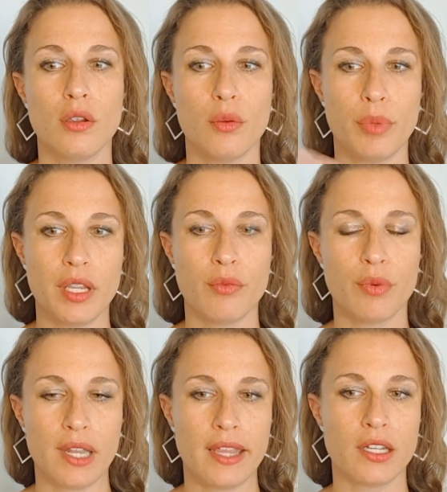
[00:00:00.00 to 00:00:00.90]

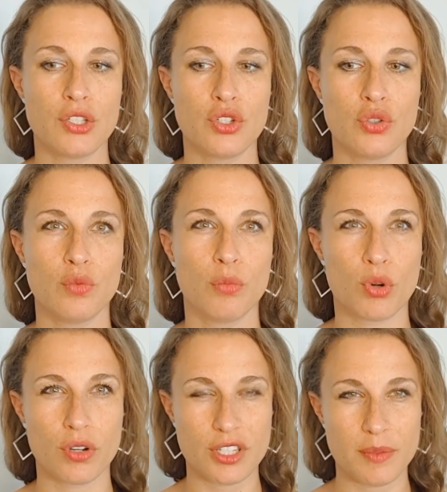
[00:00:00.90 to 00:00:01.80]
related to
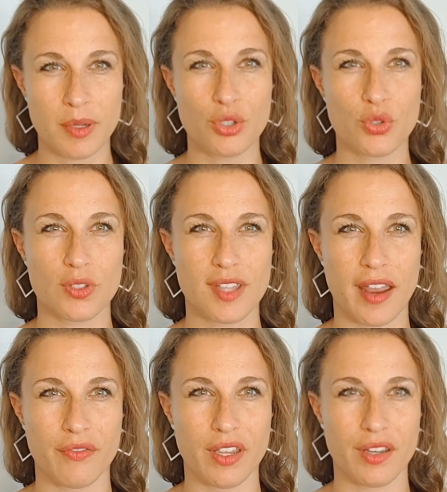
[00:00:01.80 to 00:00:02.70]
more a spiritual
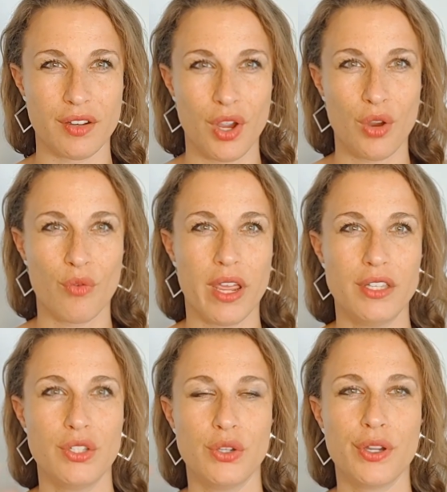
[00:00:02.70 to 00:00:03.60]
side of it,
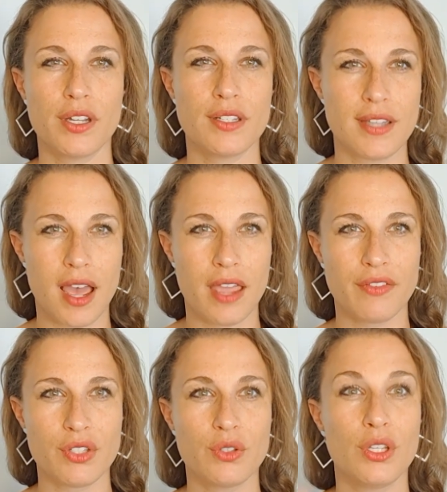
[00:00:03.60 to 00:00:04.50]
right? So you're gonna dive
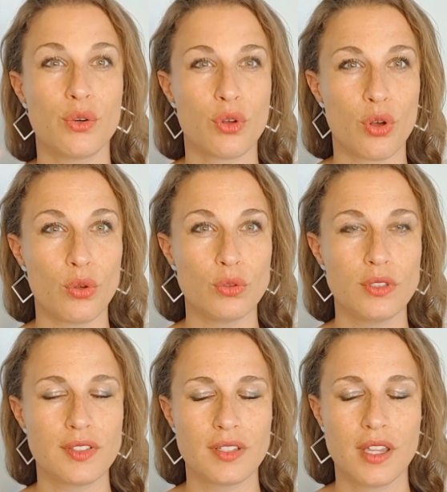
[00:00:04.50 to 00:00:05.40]
into the
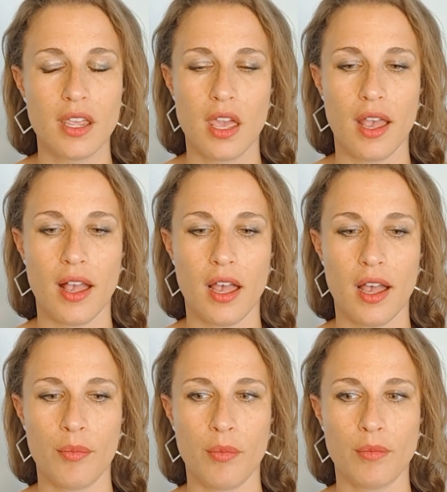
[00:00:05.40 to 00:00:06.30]
occult.
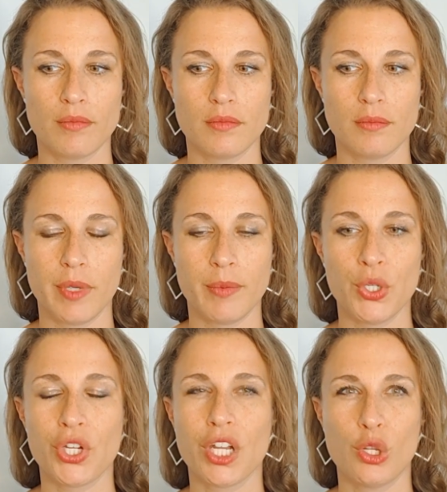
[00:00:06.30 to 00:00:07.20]
Maybe
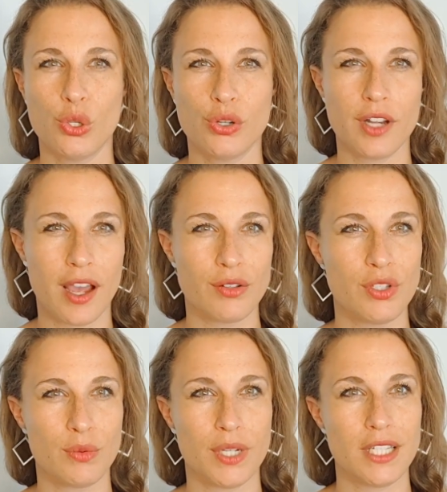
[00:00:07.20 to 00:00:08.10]
you're going to learn how
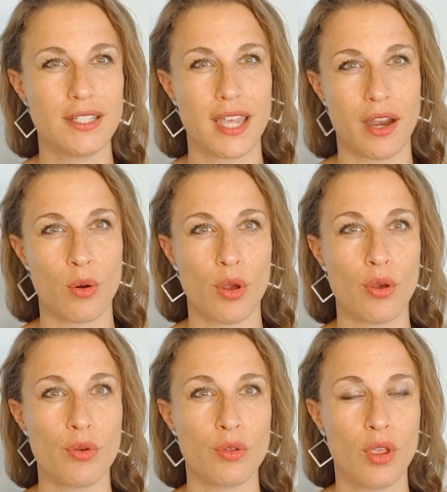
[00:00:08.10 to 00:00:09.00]
to read
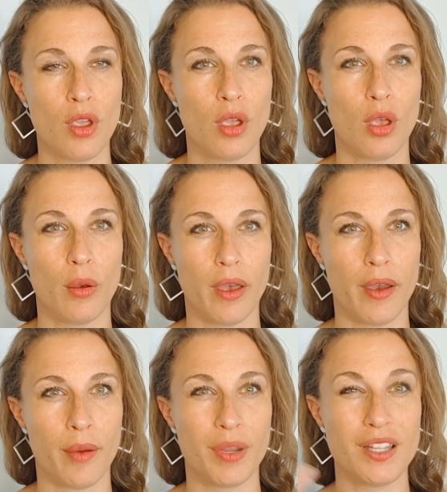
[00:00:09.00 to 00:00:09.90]
tarot,
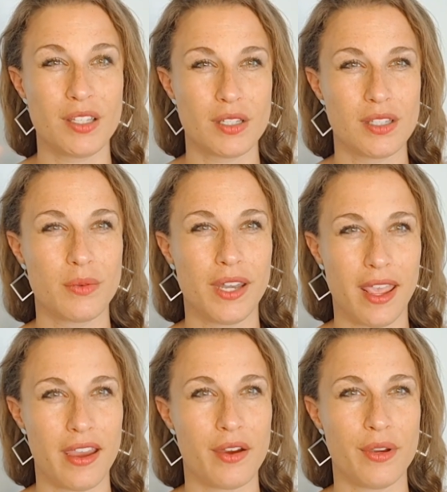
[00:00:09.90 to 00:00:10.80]
but it's also in
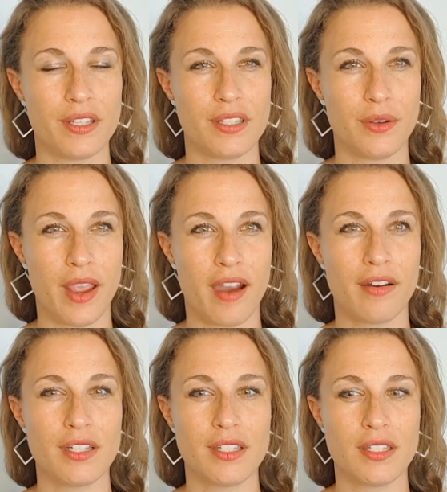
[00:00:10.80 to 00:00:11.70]
Aries. So
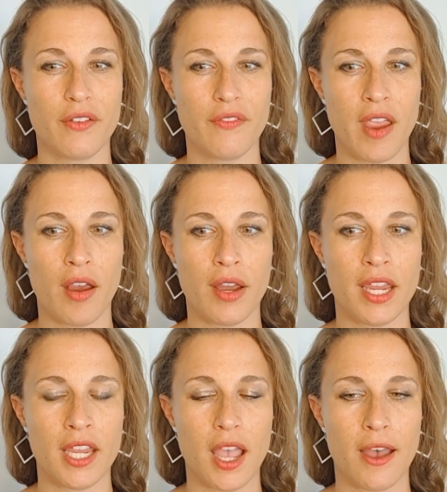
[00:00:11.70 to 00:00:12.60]
Aries is a
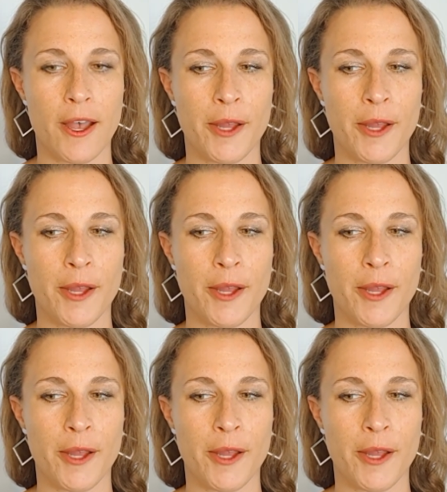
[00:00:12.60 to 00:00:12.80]
very